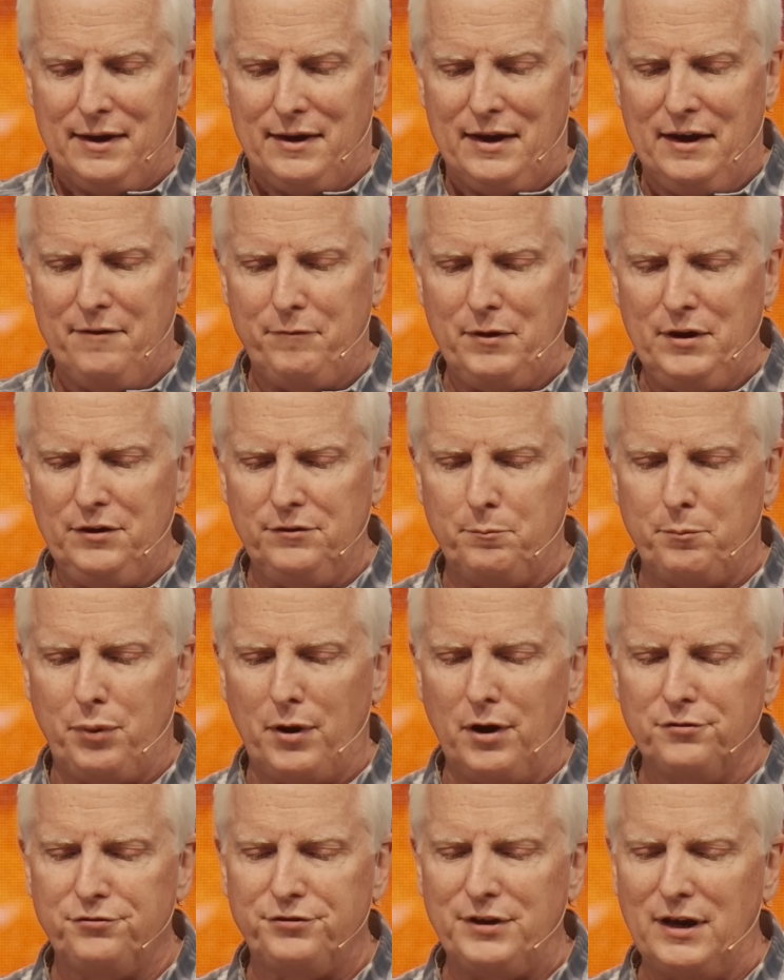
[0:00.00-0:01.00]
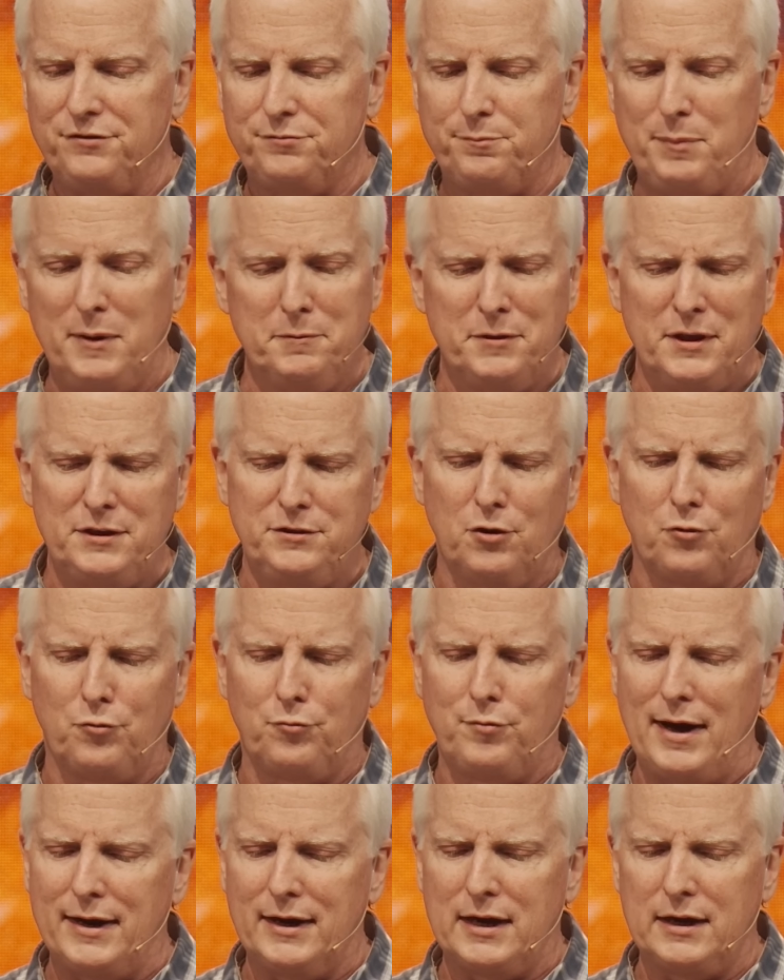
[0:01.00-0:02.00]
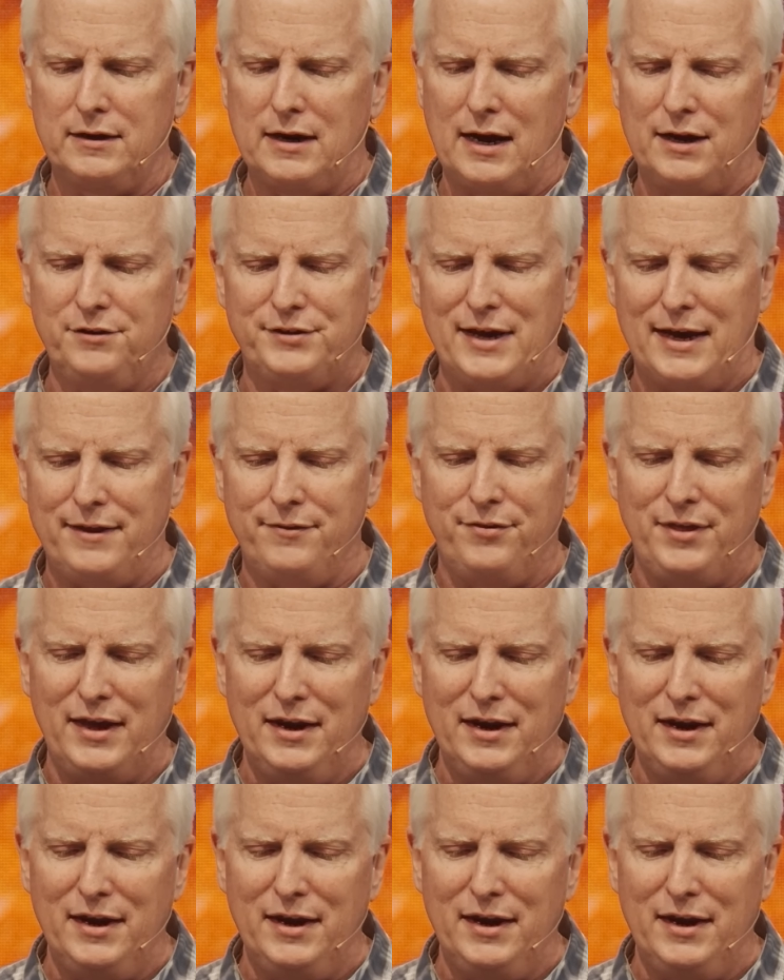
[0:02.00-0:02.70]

He, Paul says, people that don't recognize that,